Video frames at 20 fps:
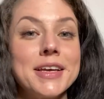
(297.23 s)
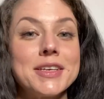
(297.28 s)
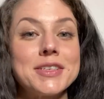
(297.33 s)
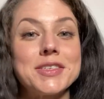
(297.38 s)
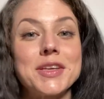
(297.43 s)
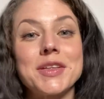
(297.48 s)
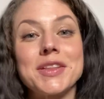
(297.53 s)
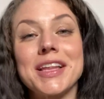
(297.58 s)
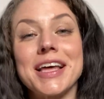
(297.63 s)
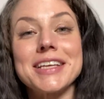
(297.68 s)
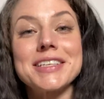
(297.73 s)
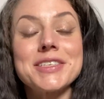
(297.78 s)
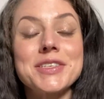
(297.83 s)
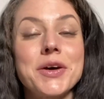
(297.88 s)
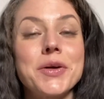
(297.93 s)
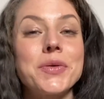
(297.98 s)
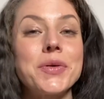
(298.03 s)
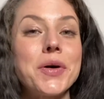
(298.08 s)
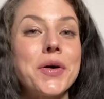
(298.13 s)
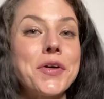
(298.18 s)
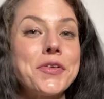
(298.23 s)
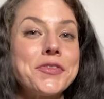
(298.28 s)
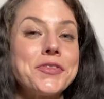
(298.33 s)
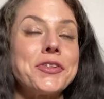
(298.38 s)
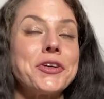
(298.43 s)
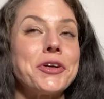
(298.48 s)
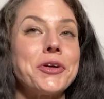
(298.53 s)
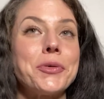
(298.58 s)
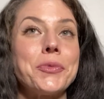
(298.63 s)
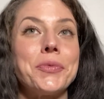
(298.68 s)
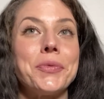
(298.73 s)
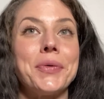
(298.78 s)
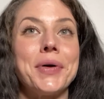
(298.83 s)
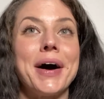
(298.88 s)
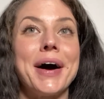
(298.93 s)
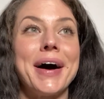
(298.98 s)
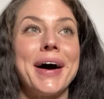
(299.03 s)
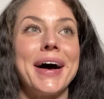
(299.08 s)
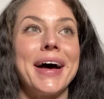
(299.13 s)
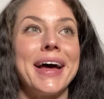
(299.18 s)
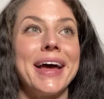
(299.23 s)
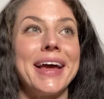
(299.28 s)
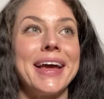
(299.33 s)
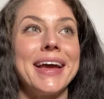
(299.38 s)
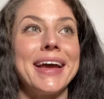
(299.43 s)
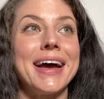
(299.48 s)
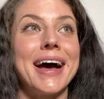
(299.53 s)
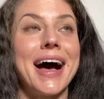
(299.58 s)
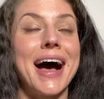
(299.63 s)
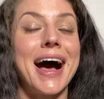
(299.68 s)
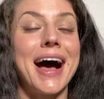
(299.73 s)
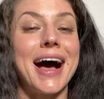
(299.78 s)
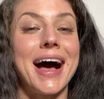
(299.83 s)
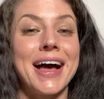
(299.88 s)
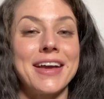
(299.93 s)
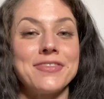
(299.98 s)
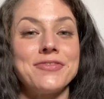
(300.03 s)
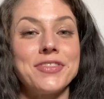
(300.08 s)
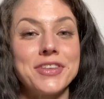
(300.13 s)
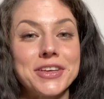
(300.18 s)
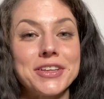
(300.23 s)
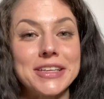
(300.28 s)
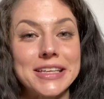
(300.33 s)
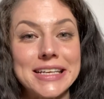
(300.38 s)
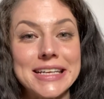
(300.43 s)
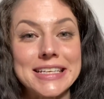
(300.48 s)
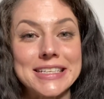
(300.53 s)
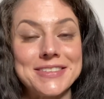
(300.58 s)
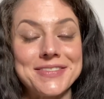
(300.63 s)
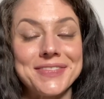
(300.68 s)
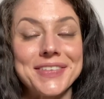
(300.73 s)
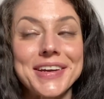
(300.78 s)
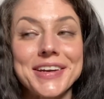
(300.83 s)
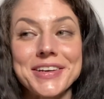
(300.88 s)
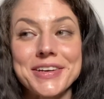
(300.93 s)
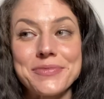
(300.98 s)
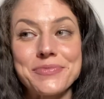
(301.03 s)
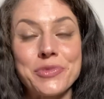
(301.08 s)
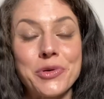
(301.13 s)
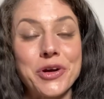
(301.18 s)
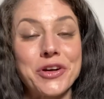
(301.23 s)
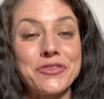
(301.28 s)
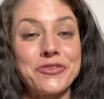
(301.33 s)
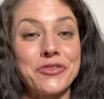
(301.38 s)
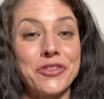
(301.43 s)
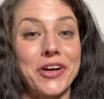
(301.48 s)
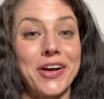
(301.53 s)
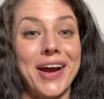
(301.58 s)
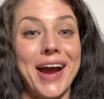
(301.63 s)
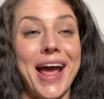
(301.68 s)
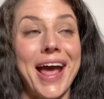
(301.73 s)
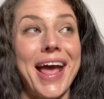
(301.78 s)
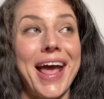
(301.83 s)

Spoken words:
So let's go over why I feel it is very important for